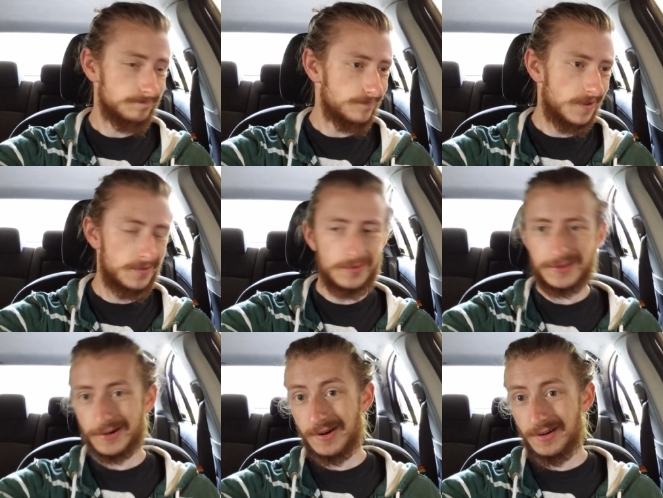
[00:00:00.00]
I don't know what
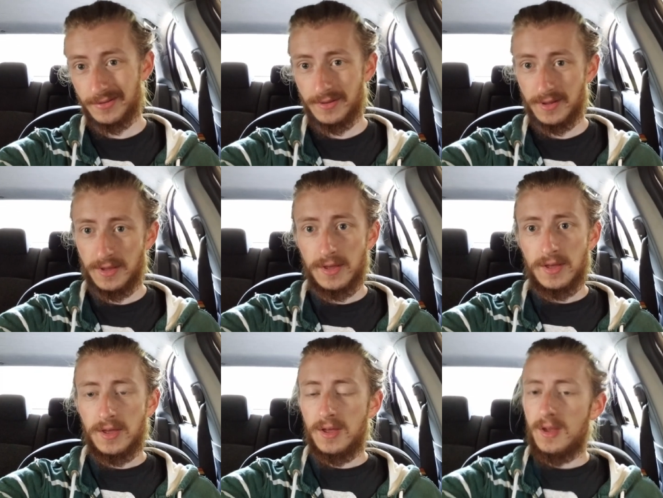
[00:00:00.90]
they're called
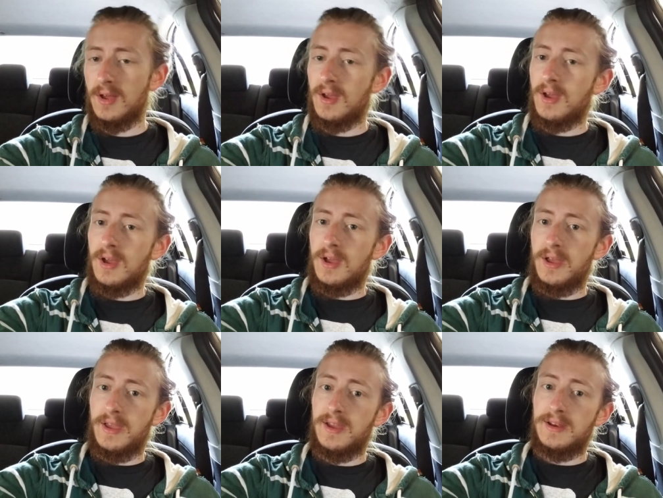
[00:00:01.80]

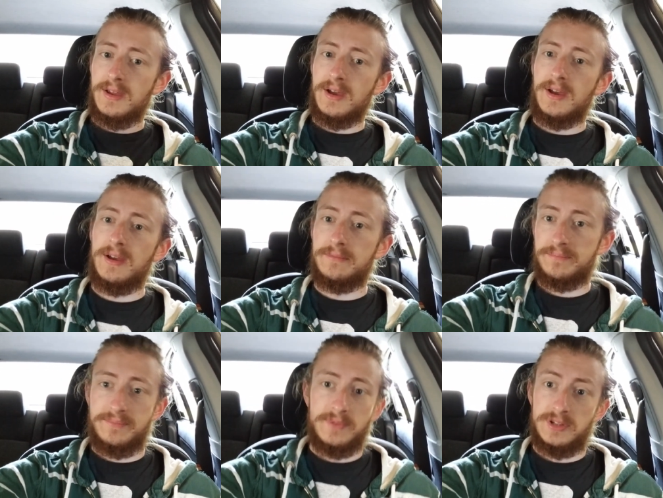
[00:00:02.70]
and uh,
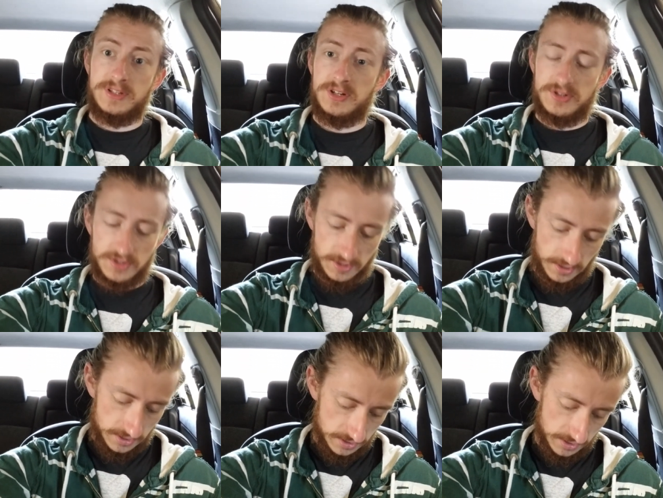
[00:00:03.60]
essentially
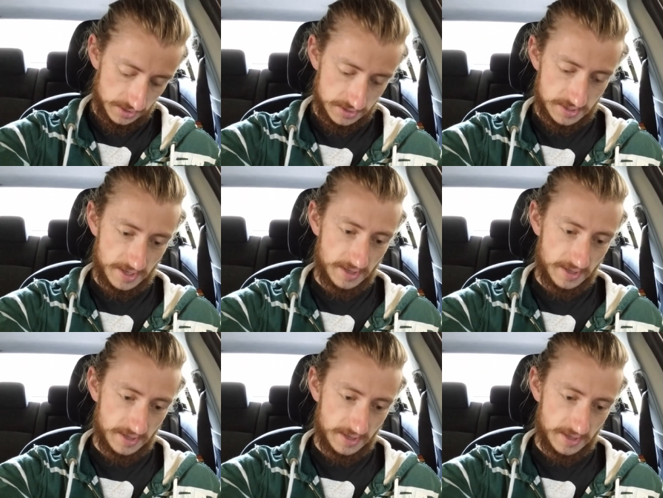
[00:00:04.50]
it's got a